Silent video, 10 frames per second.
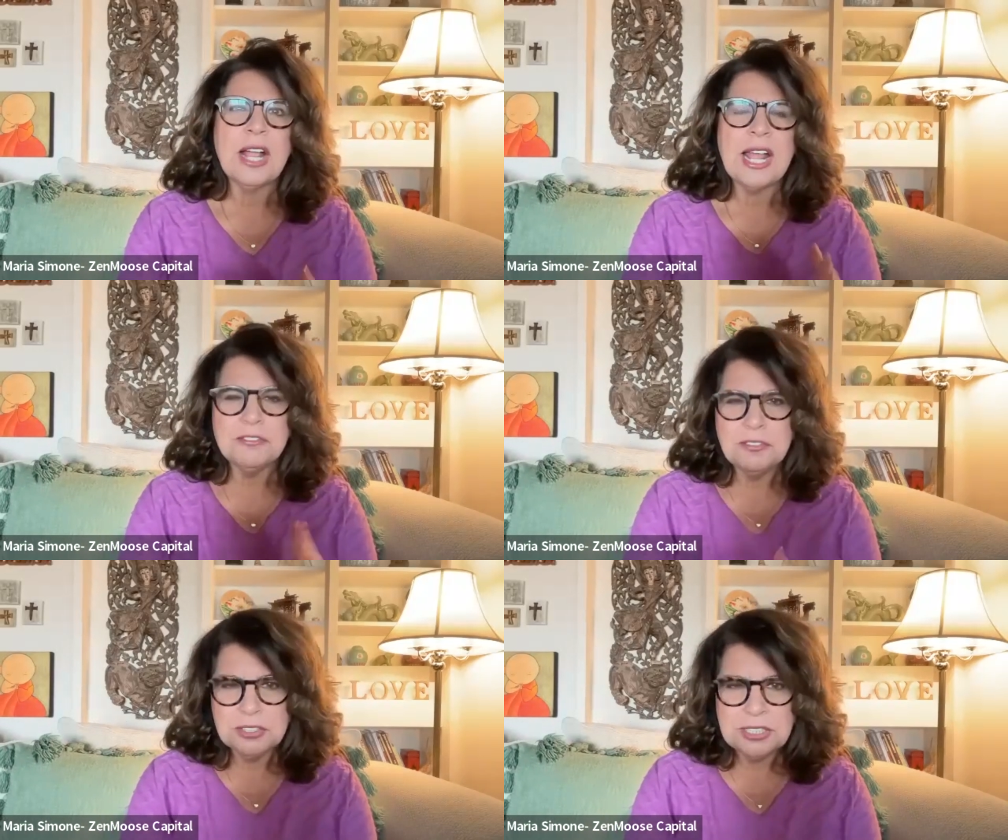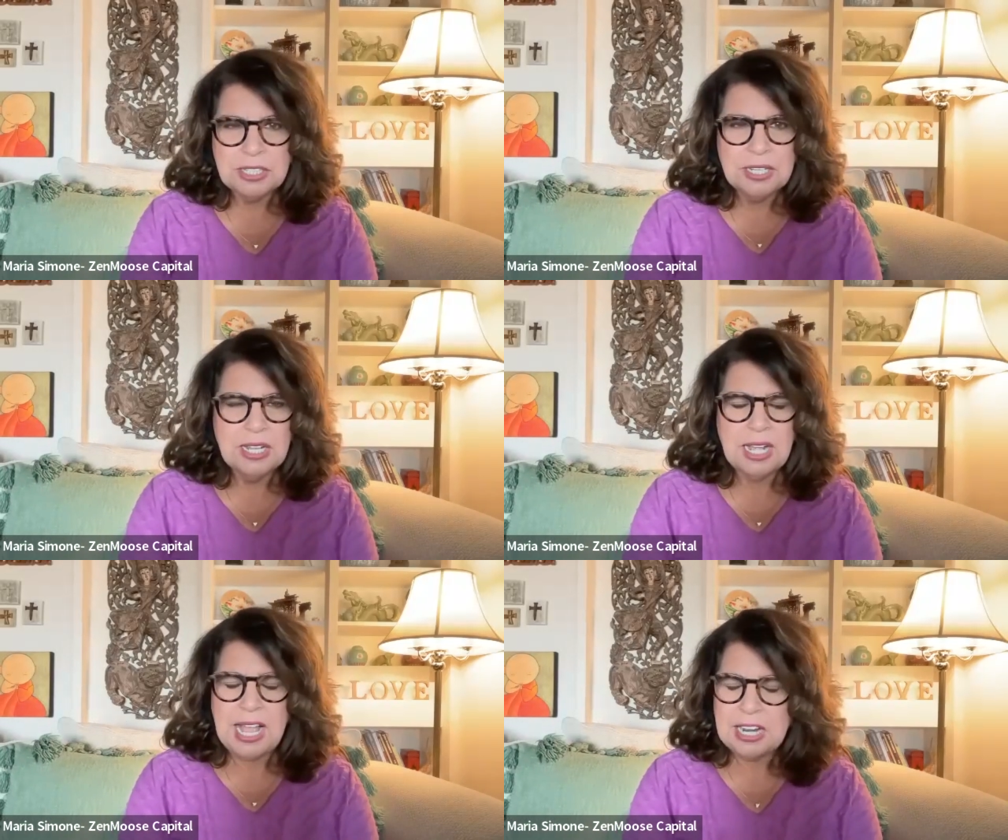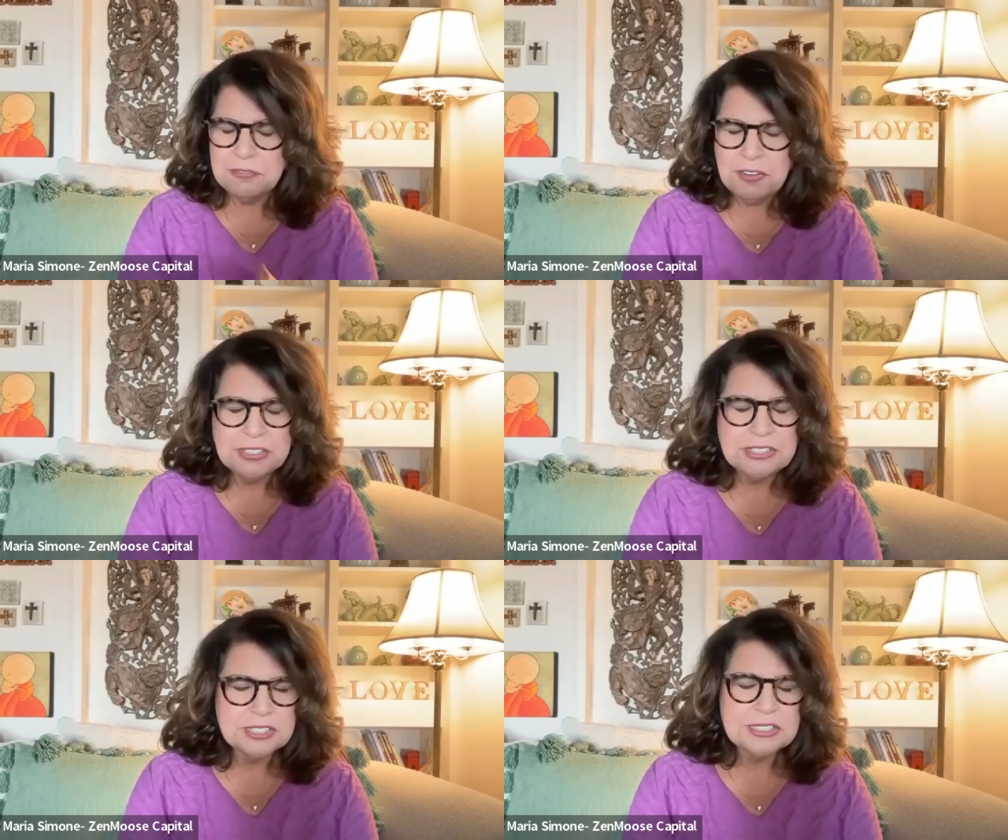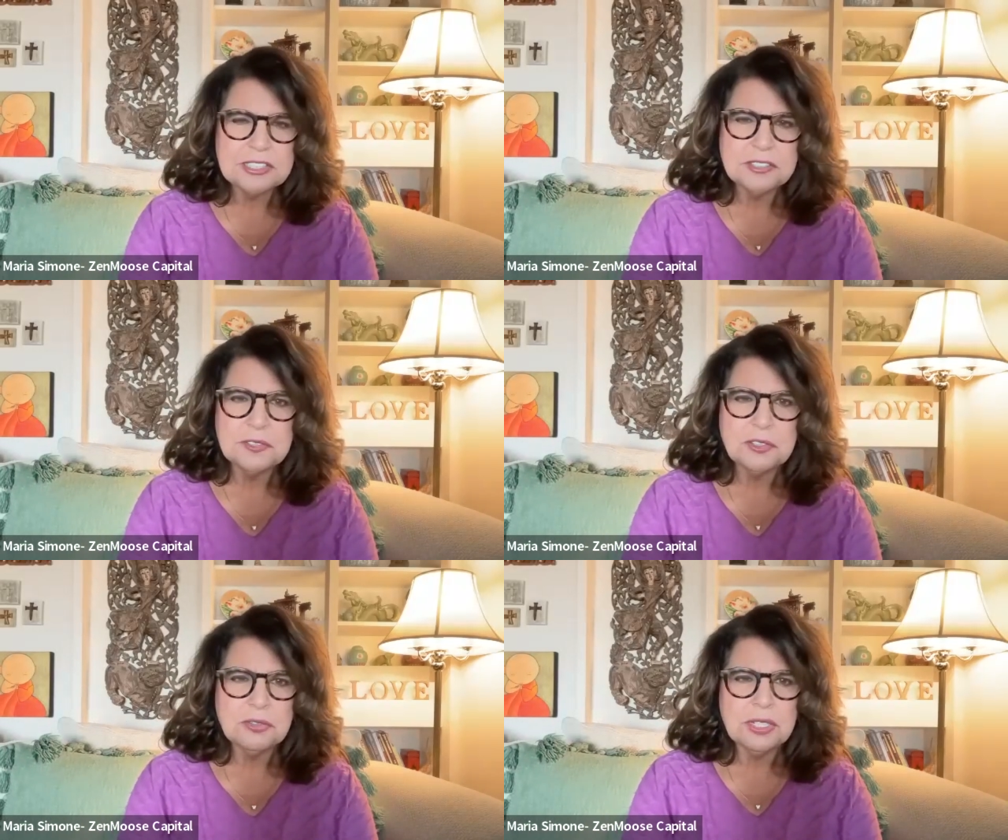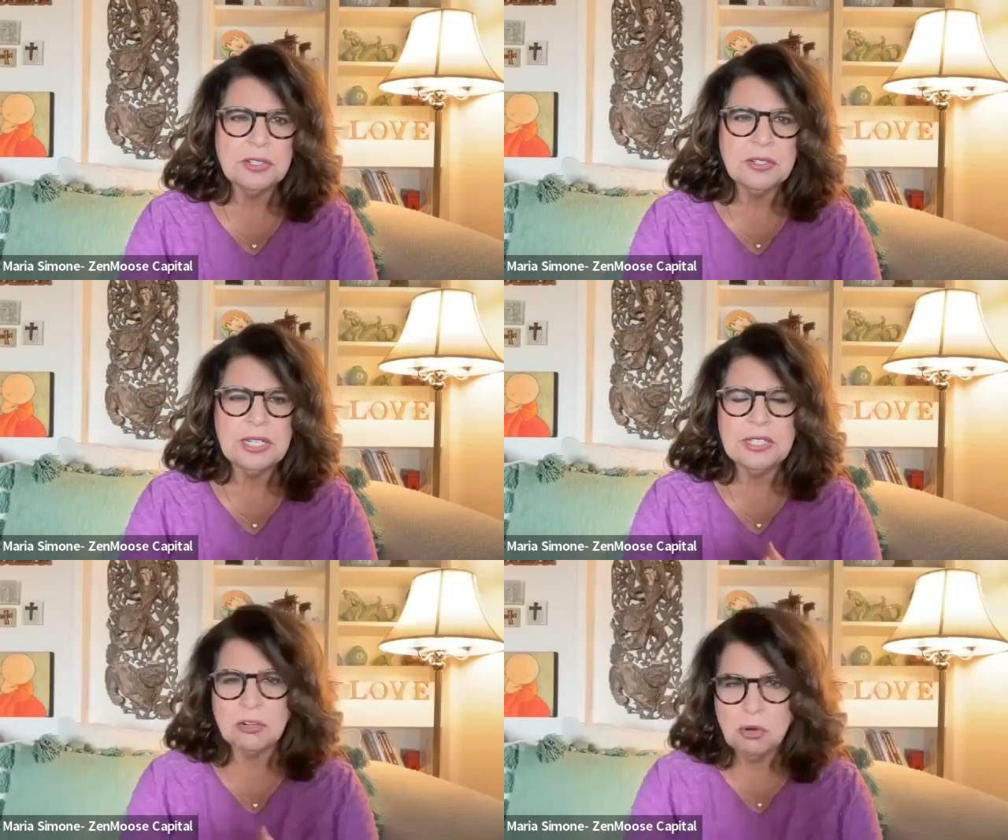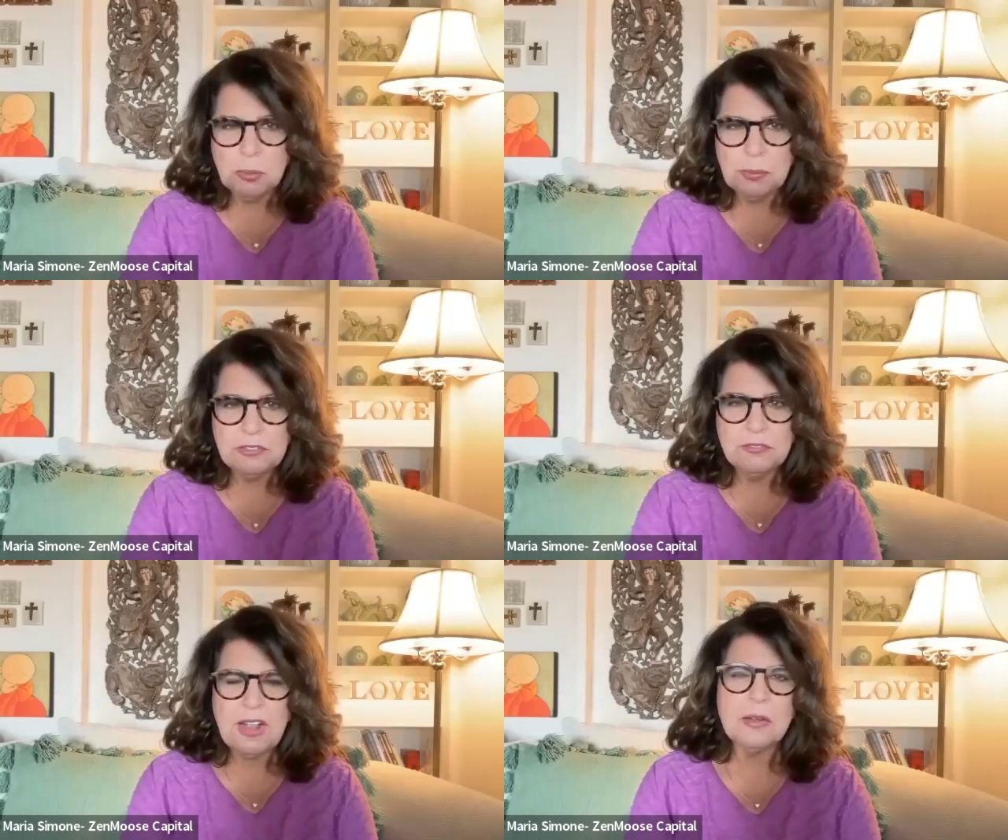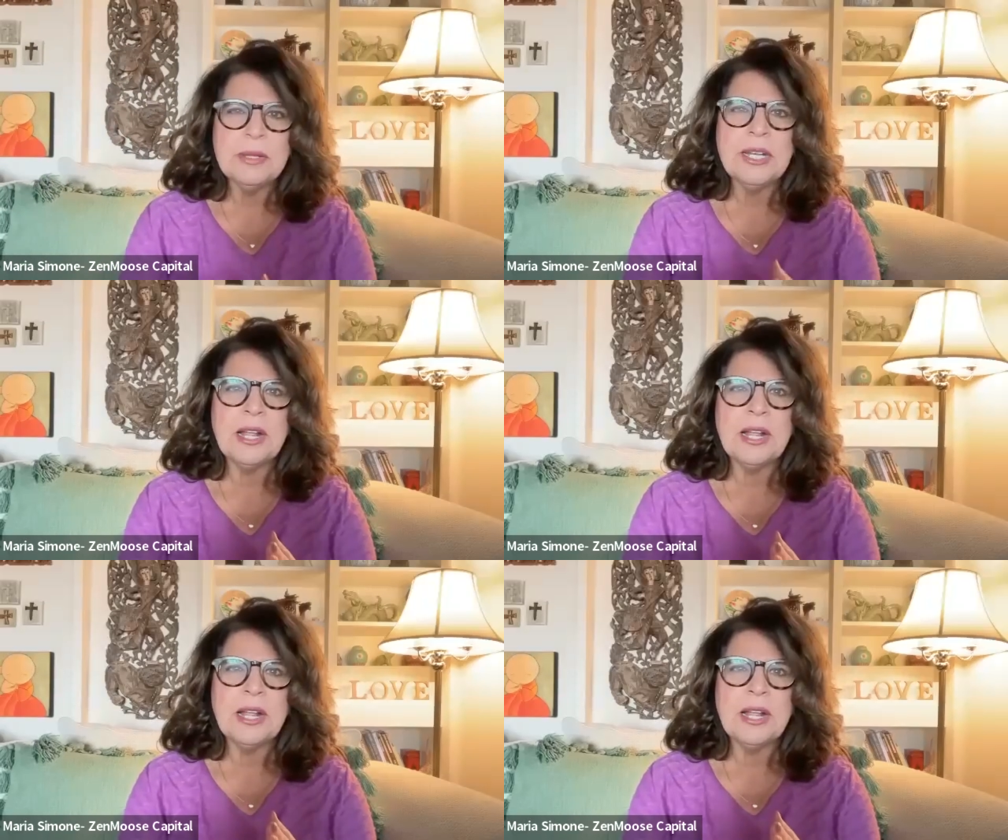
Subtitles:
I had a very successful career in the corporate environment.